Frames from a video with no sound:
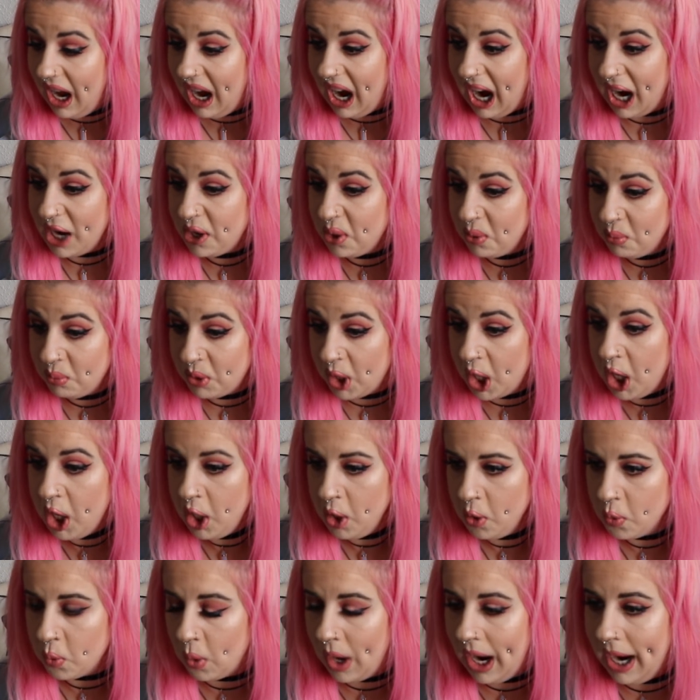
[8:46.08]
I don't
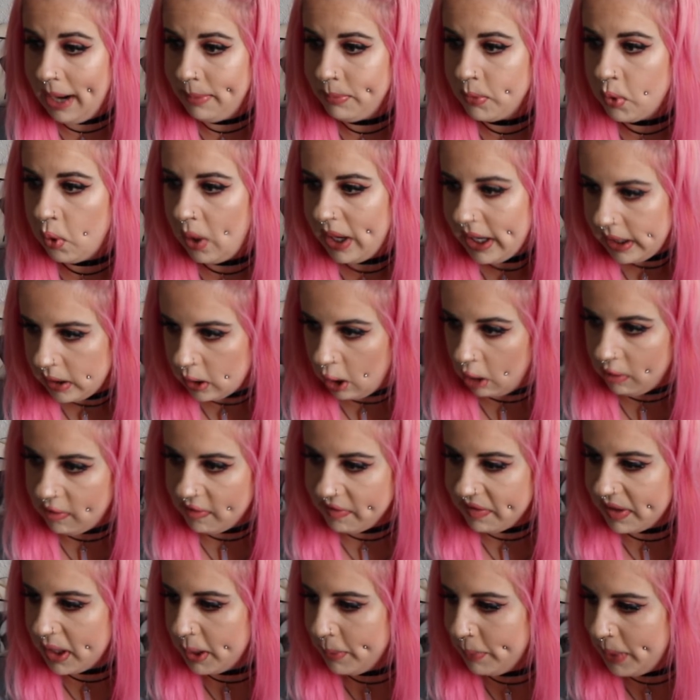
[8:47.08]
know, I'm quite a
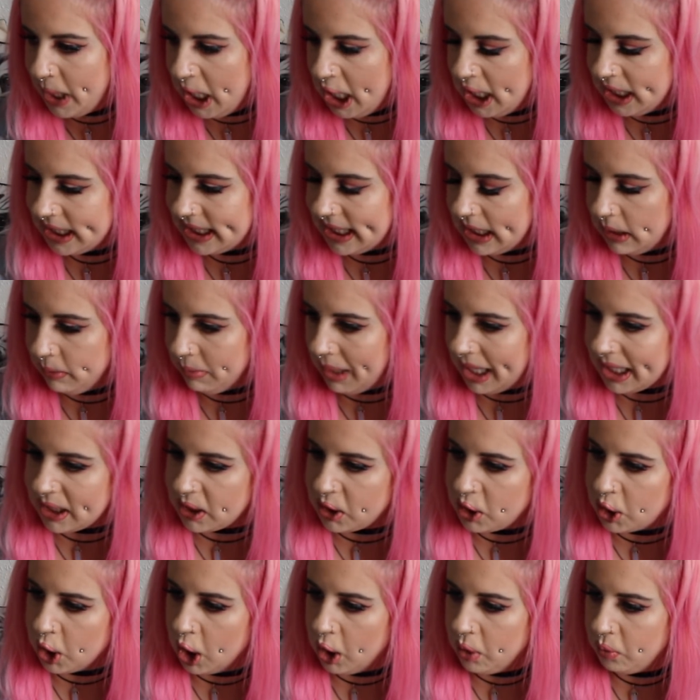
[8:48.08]
confident person, but I
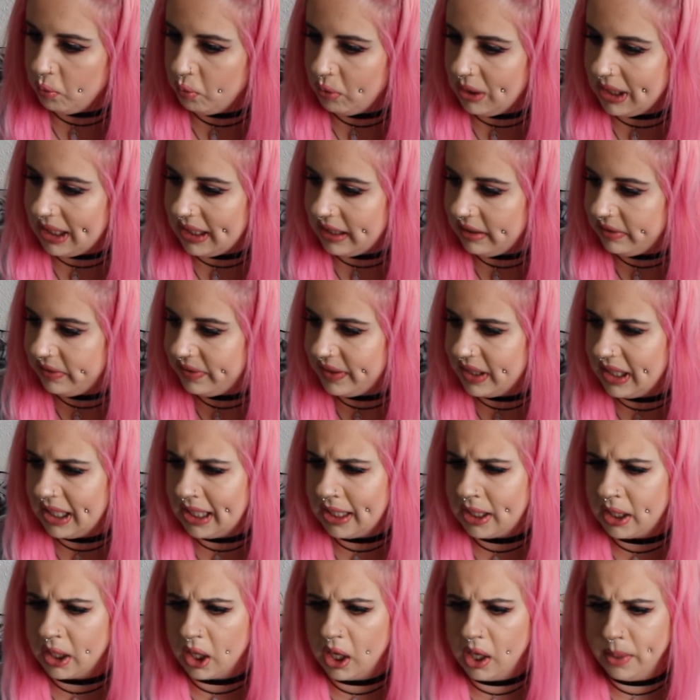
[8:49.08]
don't really feel
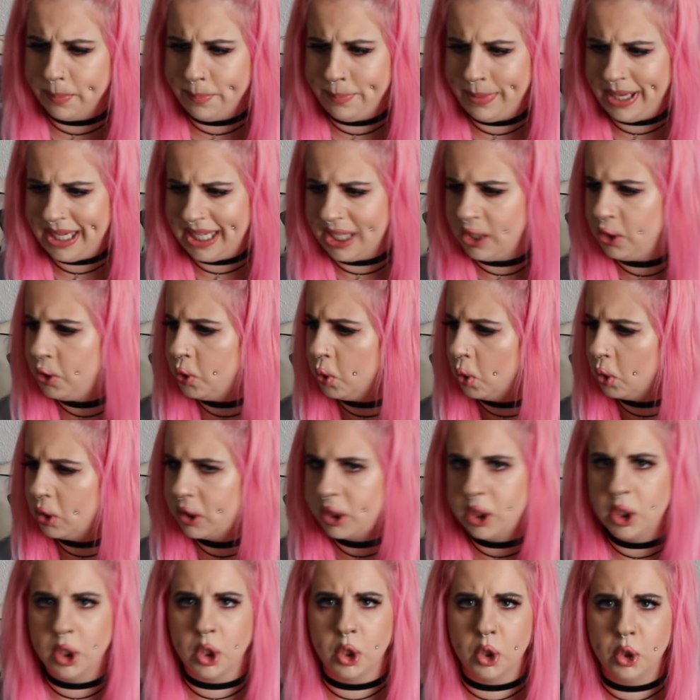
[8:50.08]
like mini
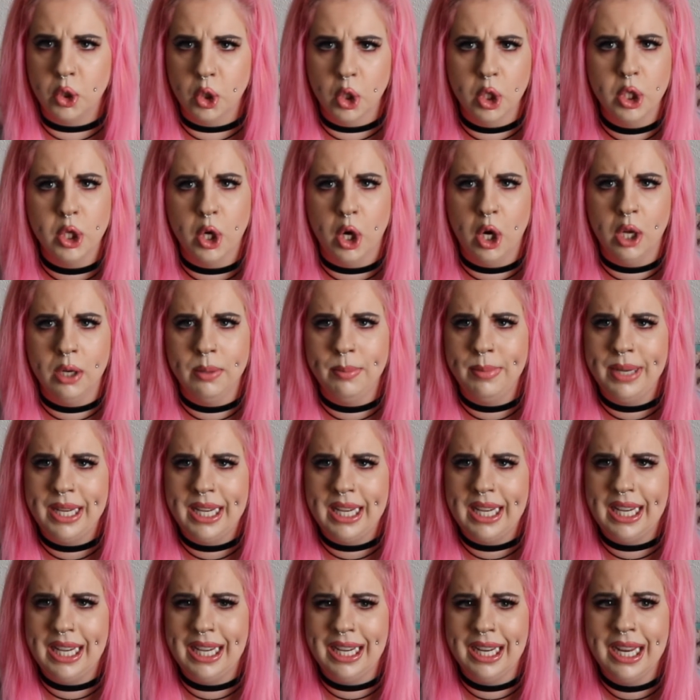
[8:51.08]
shorts look good on
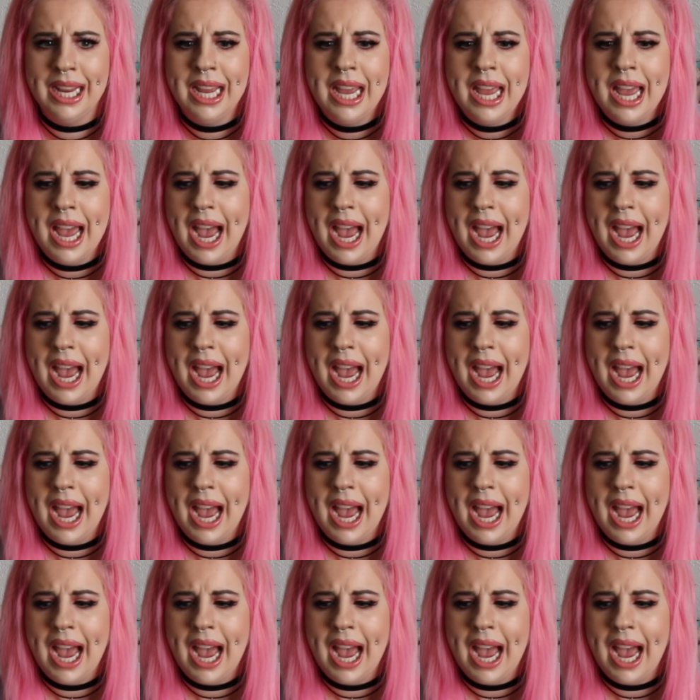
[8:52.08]
me,